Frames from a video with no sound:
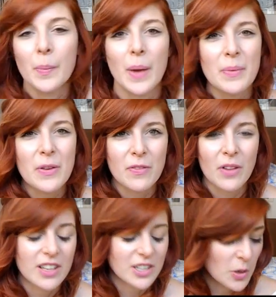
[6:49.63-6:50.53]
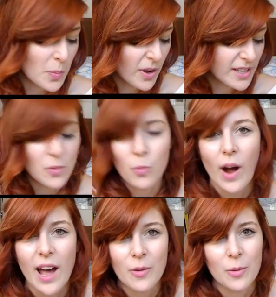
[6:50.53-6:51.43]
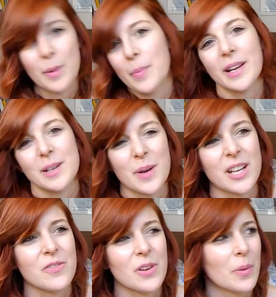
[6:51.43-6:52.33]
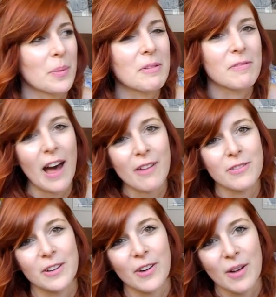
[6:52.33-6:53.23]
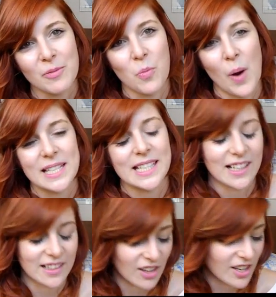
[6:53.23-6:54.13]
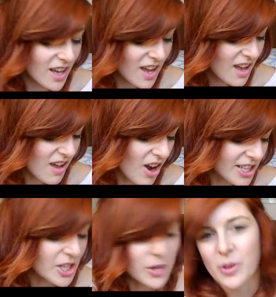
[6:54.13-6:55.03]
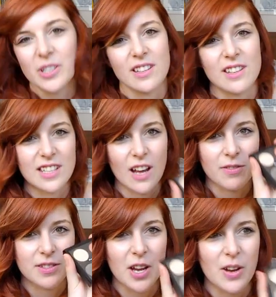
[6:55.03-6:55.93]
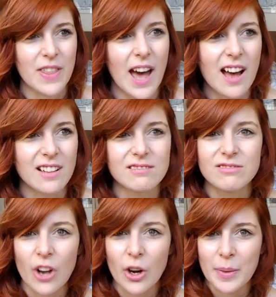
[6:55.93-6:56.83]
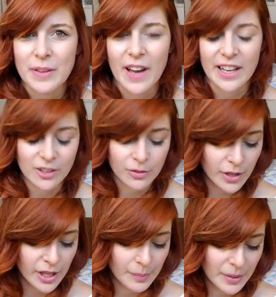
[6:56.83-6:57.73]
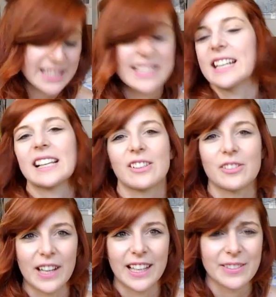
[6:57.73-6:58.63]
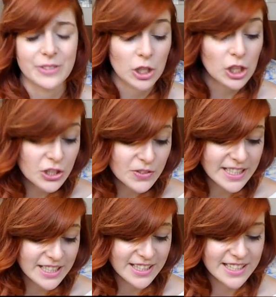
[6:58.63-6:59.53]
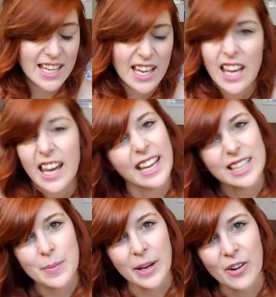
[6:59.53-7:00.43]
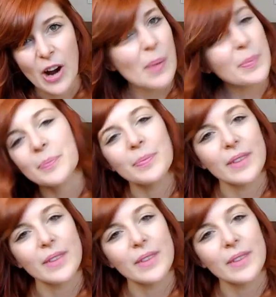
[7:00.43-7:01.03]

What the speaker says: Maybe if like you applied it wet it would be better, but I don't really want to be faffing around wetting like eyeshadow brushes and stuff, so that I'm not a big fan of. I'd steer clear of that, even though it looks really nice, it's a bit crap.